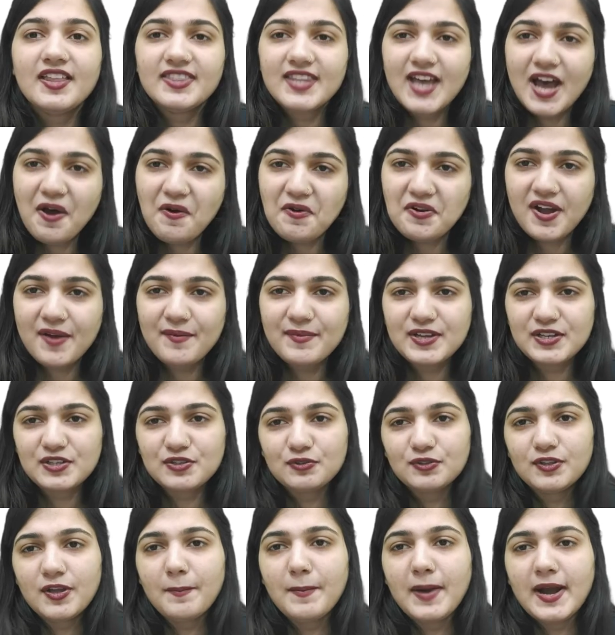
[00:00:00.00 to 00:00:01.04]
Now
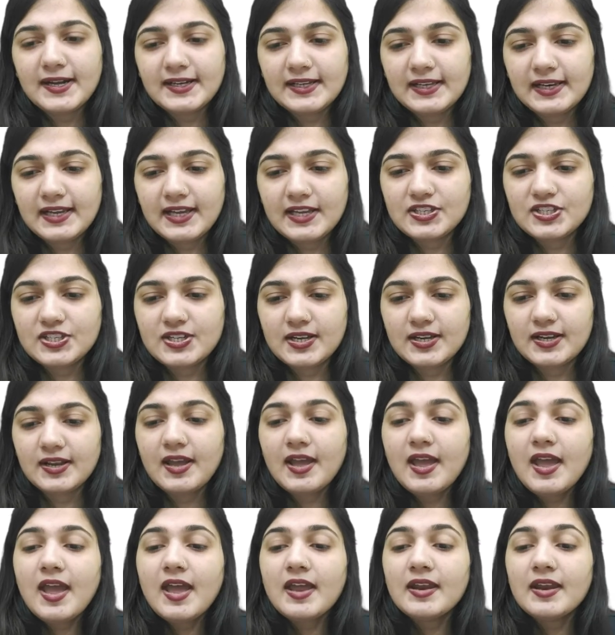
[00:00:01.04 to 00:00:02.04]
coming to the metal etching.